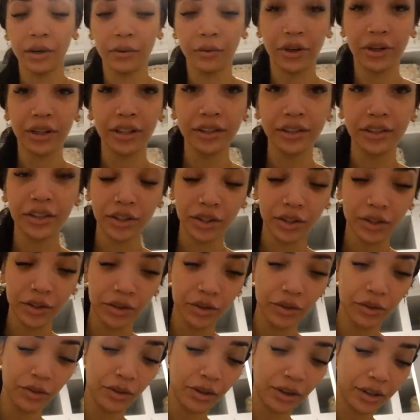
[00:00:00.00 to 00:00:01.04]
I wanted
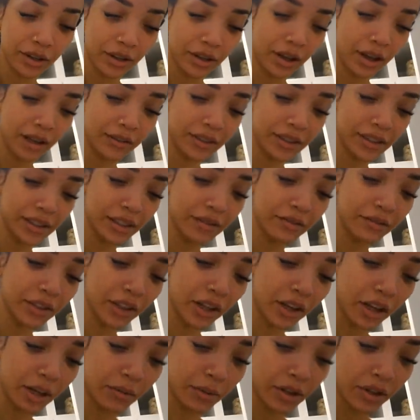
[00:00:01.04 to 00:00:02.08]
to obviously
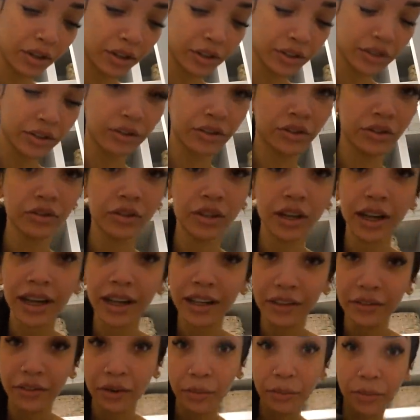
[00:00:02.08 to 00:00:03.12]
vlog, but also do kind
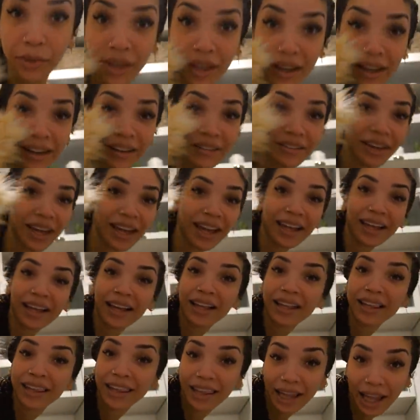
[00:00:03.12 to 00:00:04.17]
of a bit of
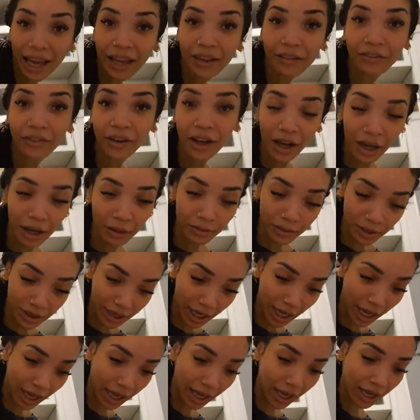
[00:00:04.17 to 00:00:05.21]
a life
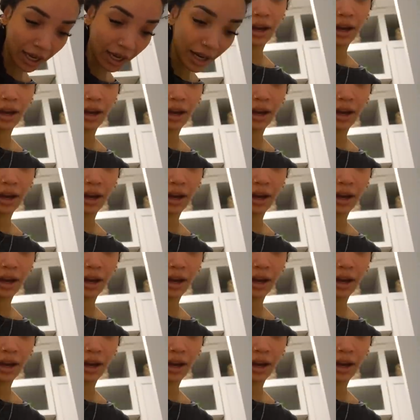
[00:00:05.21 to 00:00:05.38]
update.